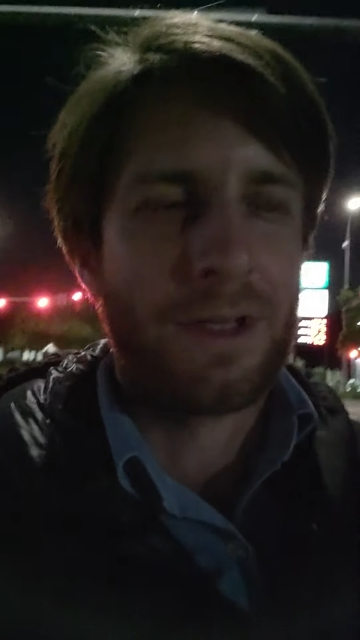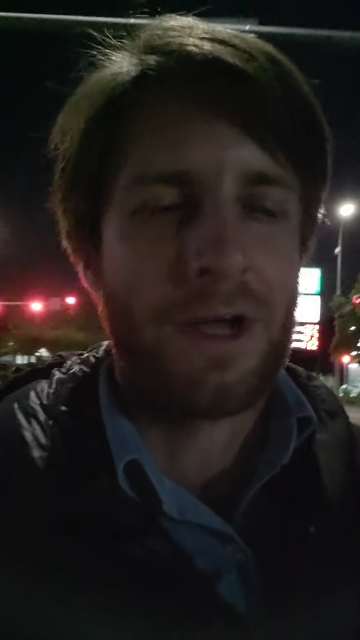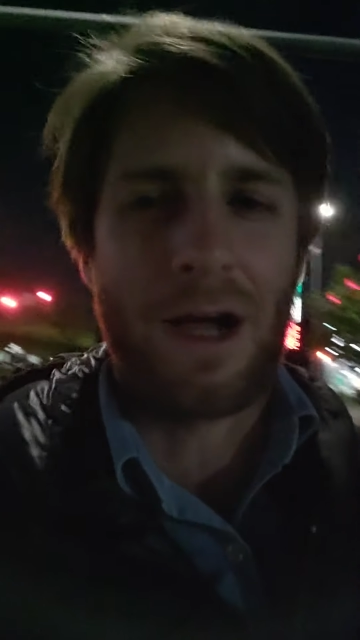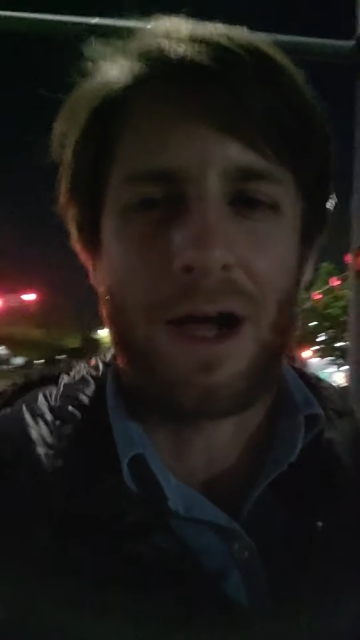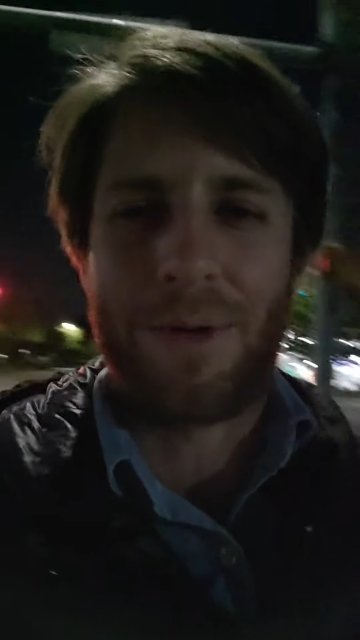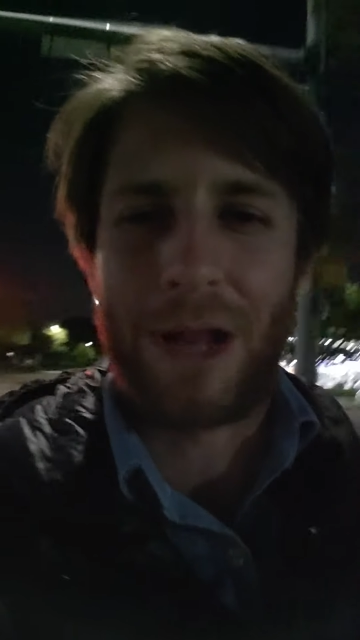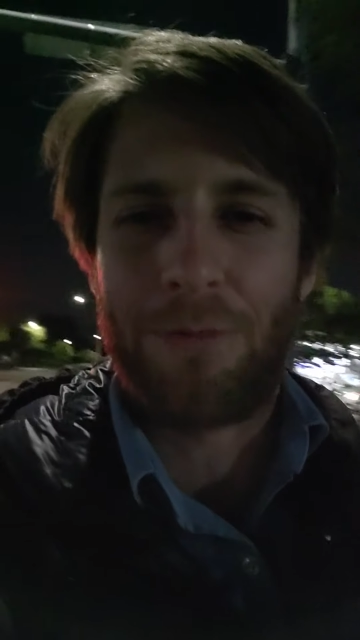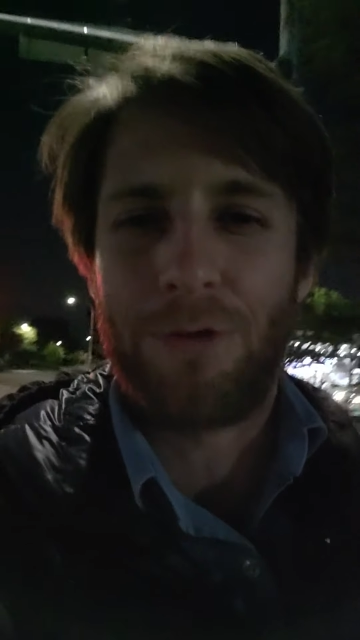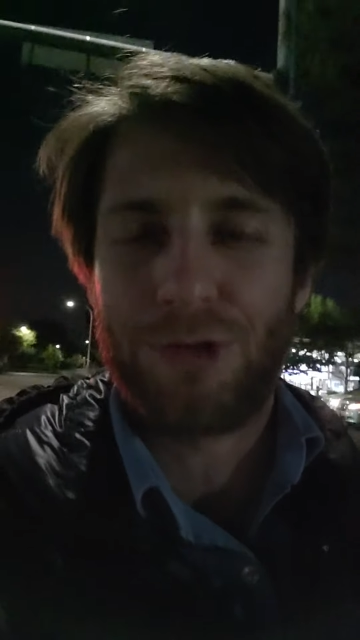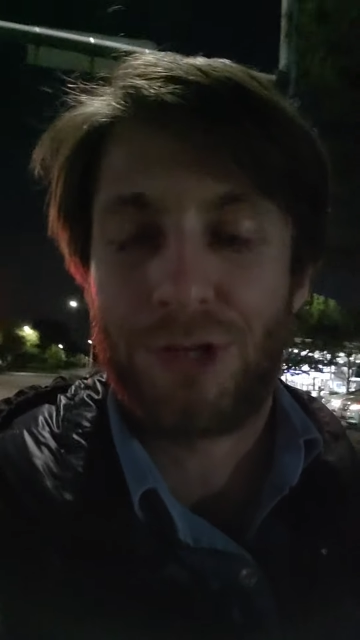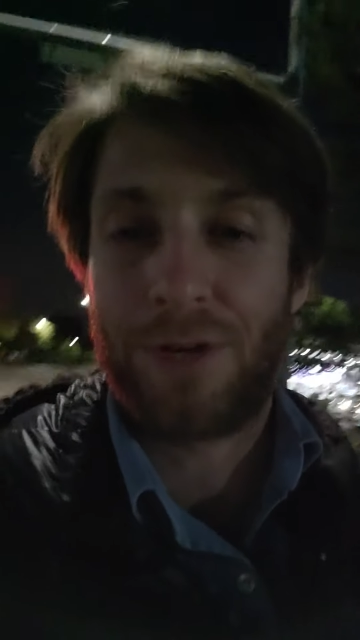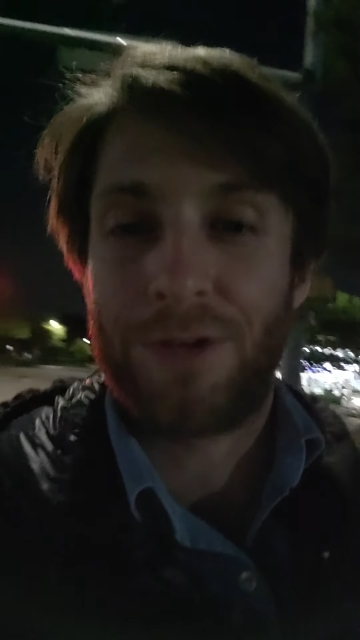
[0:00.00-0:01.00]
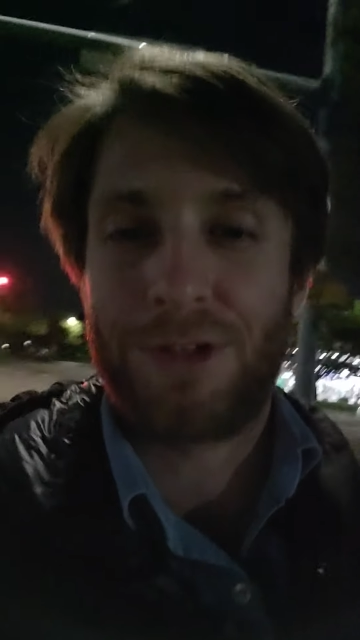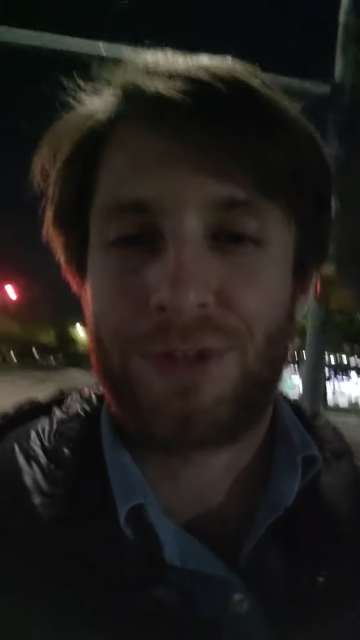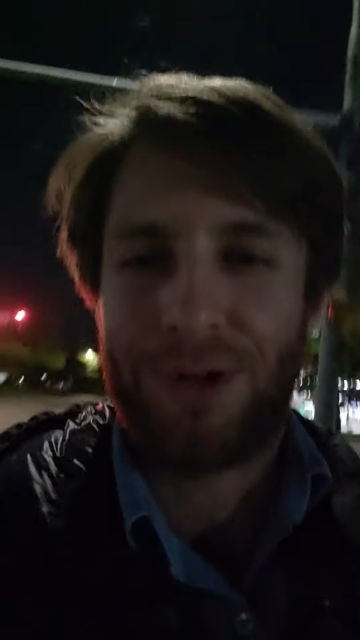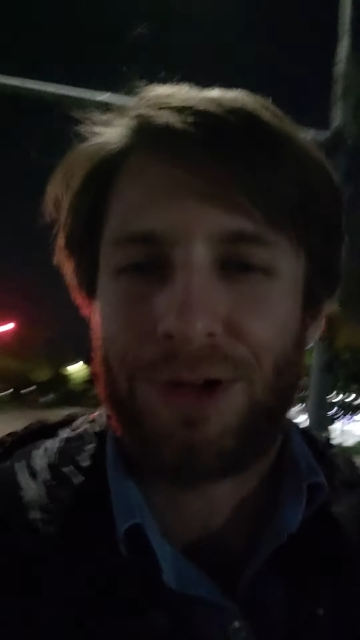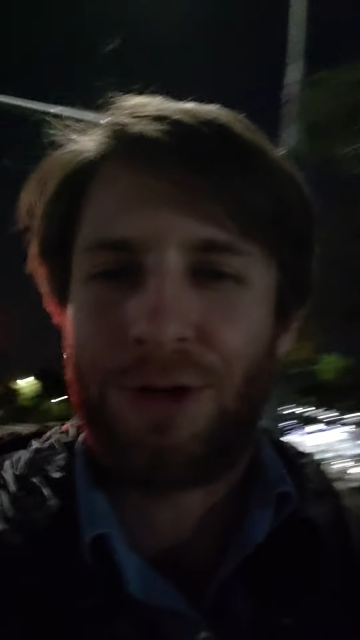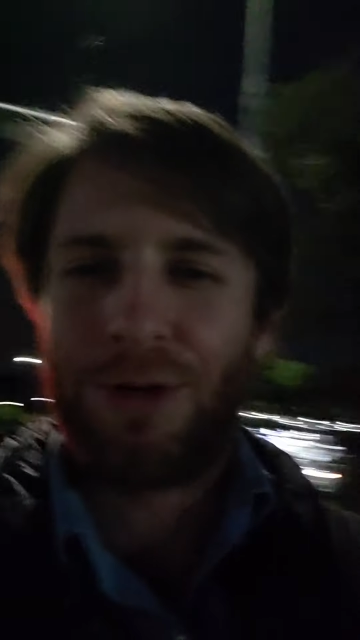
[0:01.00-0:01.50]
But I will share this
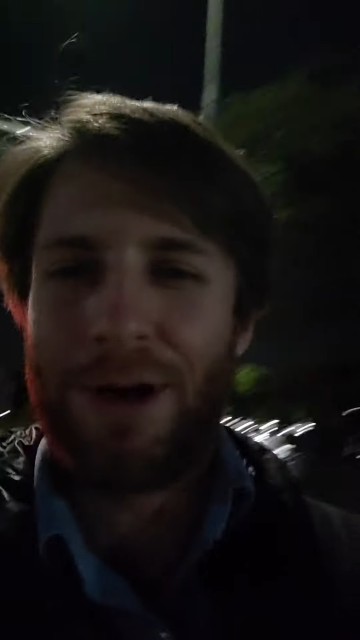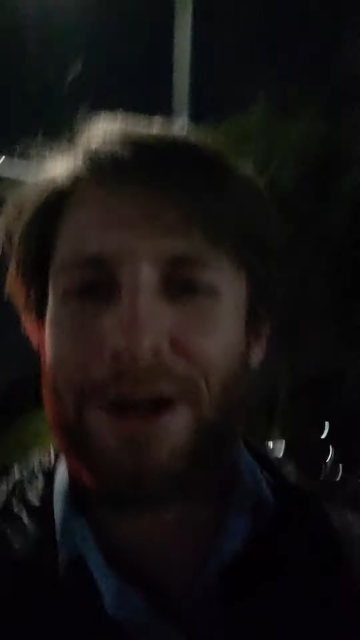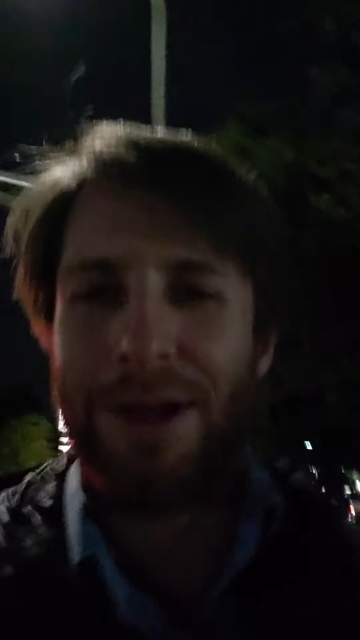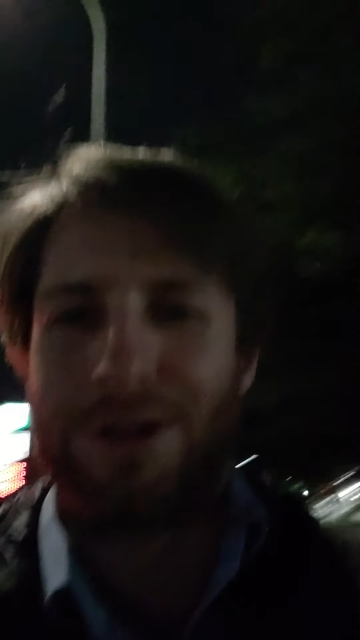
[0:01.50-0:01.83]
really quick.